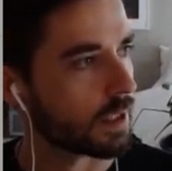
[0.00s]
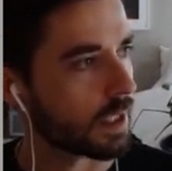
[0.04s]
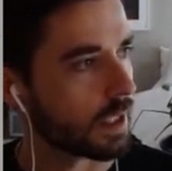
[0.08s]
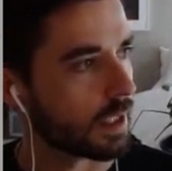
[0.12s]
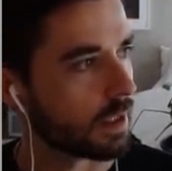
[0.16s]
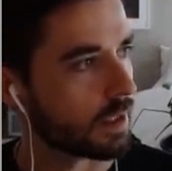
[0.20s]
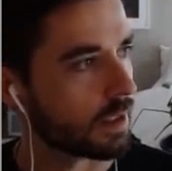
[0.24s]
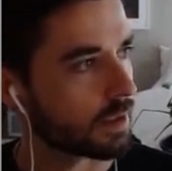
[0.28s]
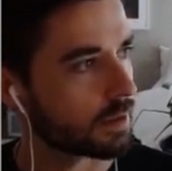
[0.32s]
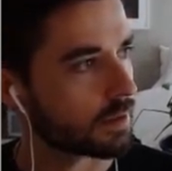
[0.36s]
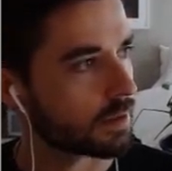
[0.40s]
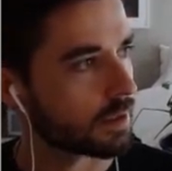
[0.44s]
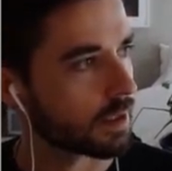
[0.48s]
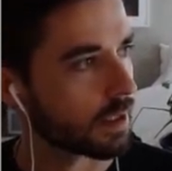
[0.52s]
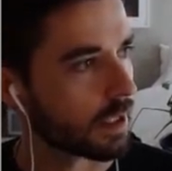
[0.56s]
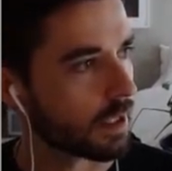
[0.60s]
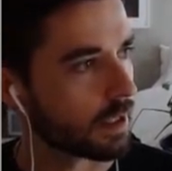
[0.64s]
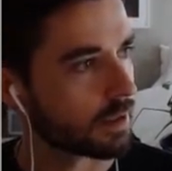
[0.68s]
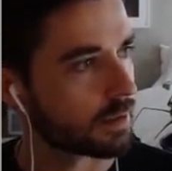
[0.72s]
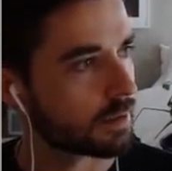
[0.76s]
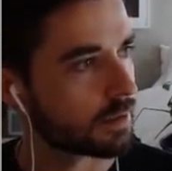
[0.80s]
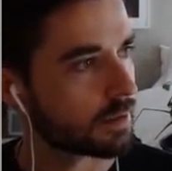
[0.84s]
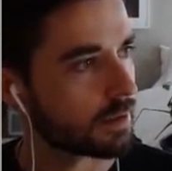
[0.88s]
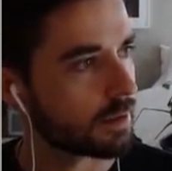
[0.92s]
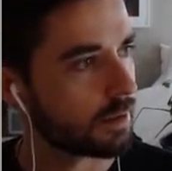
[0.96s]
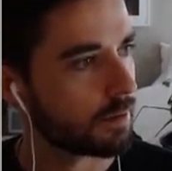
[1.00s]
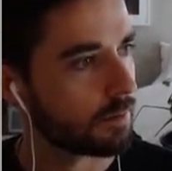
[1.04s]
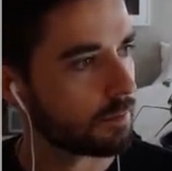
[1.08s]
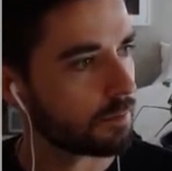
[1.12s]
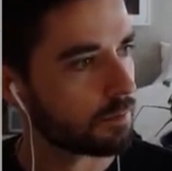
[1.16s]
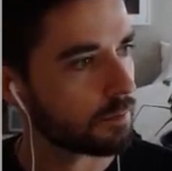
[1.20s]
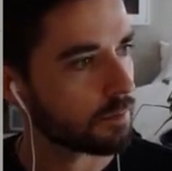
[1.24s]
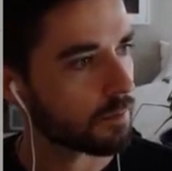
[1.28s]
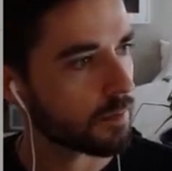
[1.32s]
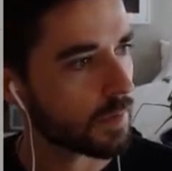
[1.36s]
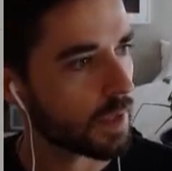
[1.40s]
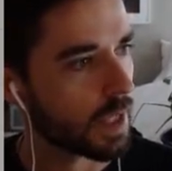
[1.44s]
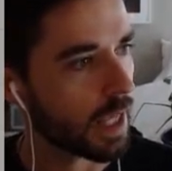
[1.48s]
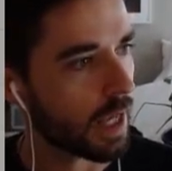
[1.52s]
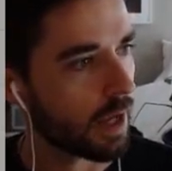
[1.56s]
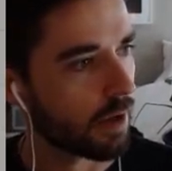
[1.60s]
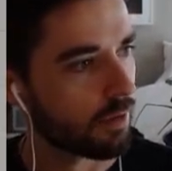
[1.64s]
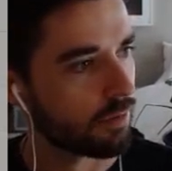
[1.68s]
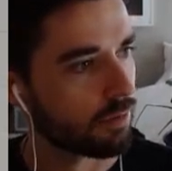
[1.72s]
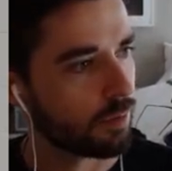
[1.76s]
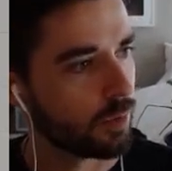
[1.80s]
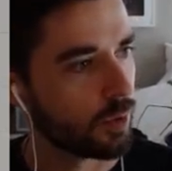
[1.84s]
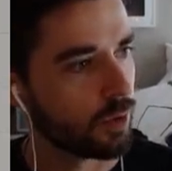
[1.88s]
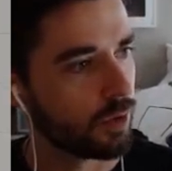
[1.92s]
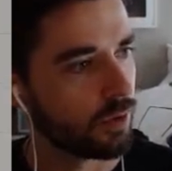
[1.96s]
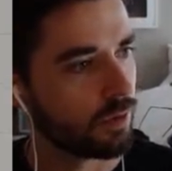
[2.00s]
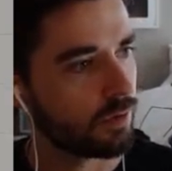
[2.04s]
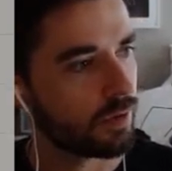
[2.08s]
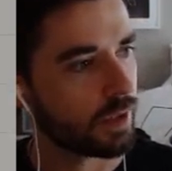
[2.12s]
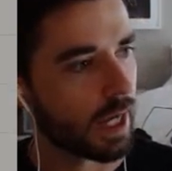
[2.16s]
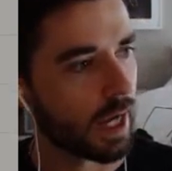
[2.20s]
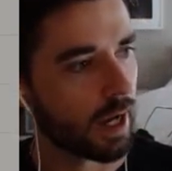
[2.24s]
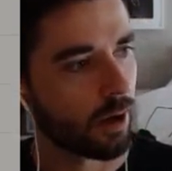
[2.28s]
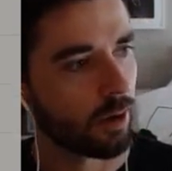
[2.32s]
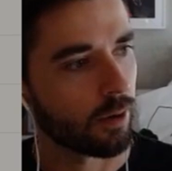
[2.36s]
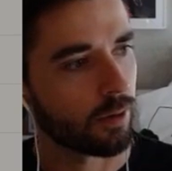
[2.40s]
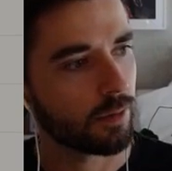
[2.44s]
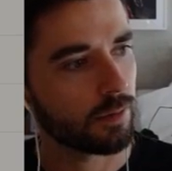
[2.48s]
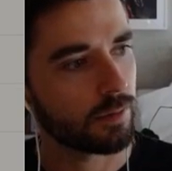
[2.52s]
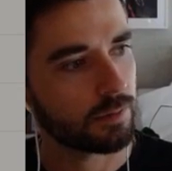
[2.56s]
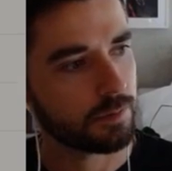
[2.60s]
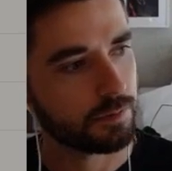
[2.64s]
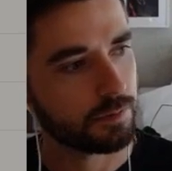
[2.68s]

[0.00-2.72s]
in this list have moved out